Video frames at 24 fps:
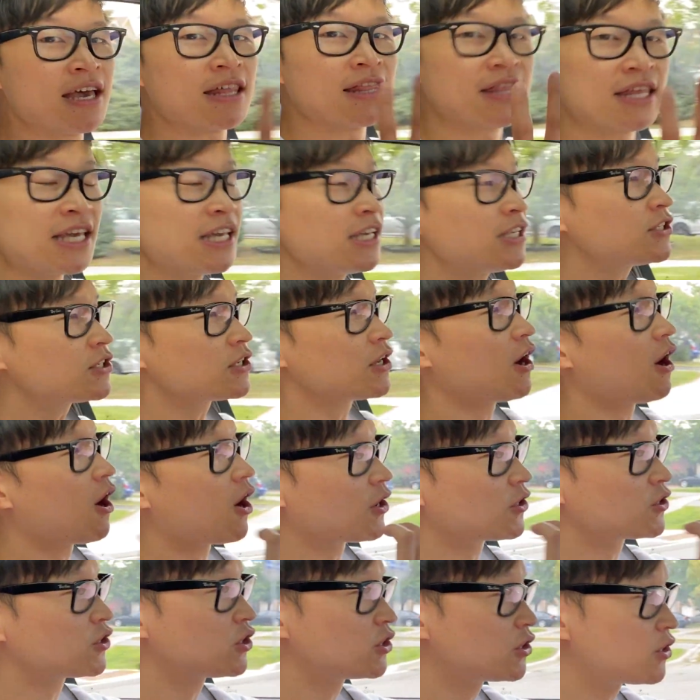these
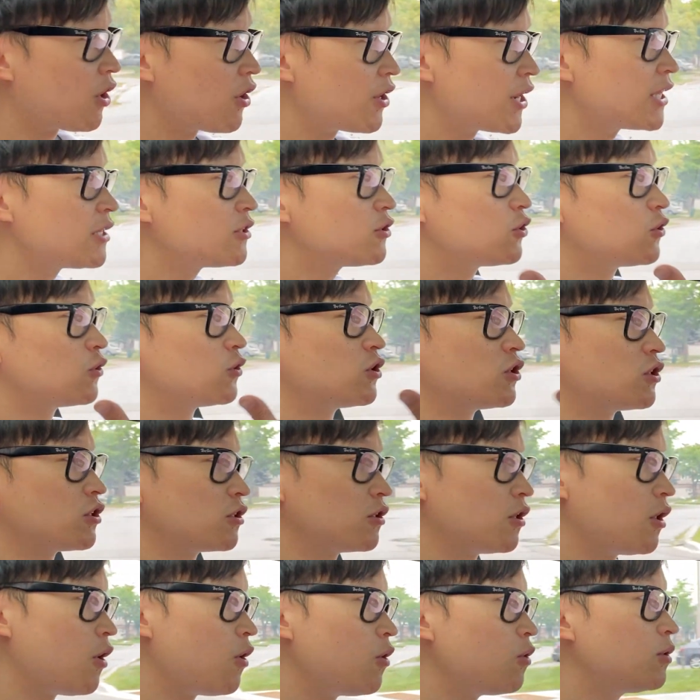are starting to
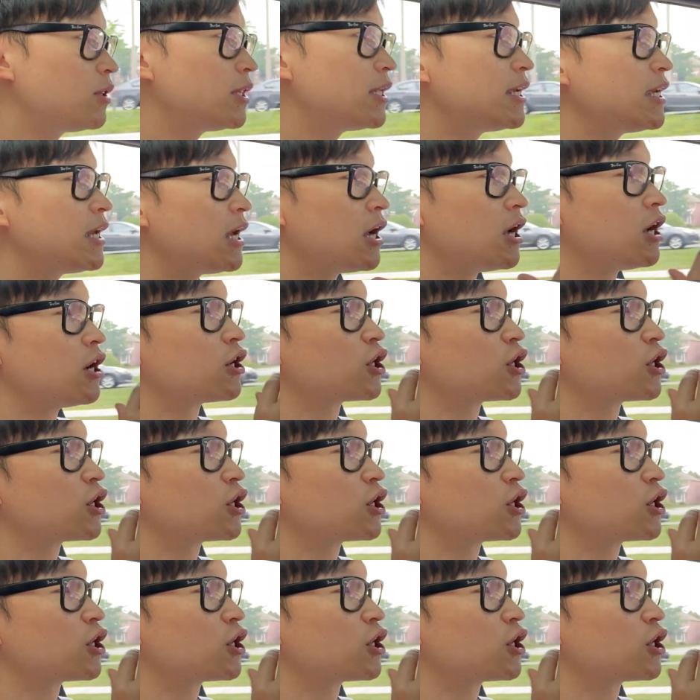slowly